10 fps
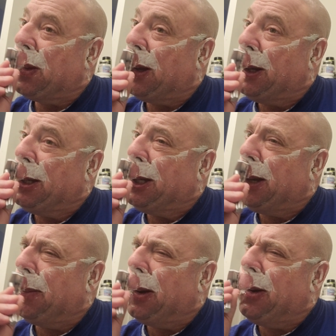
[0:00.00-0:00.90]
so you see
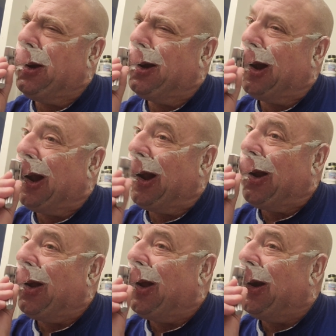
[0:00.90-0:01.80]
I'm going
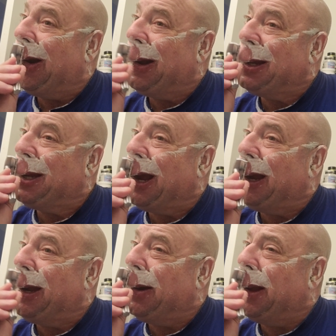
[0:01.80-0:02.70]

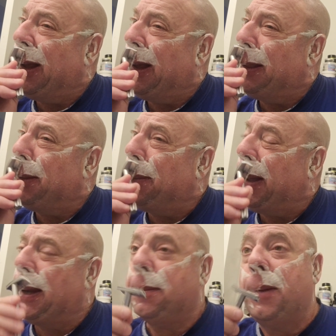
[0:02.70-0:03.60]
side here on the
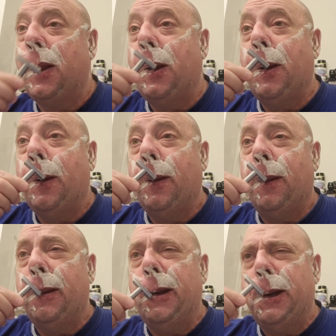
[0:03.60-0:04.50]
bottom
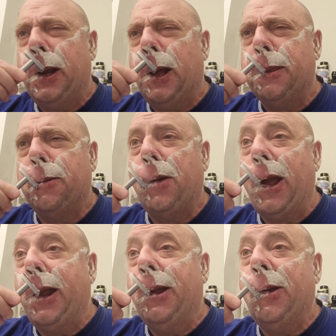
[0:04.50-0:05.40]
and then the other
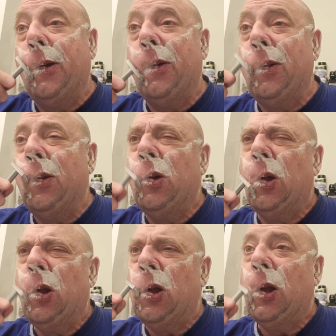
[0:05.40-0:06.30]
way
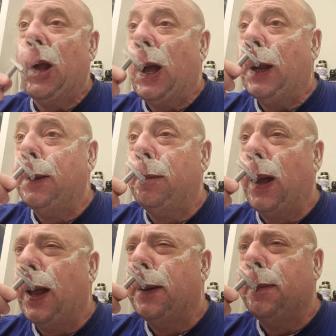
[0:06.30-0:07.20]
on the
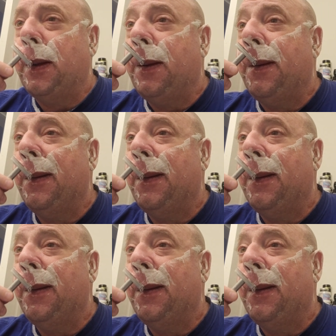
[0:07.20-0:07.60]
bottom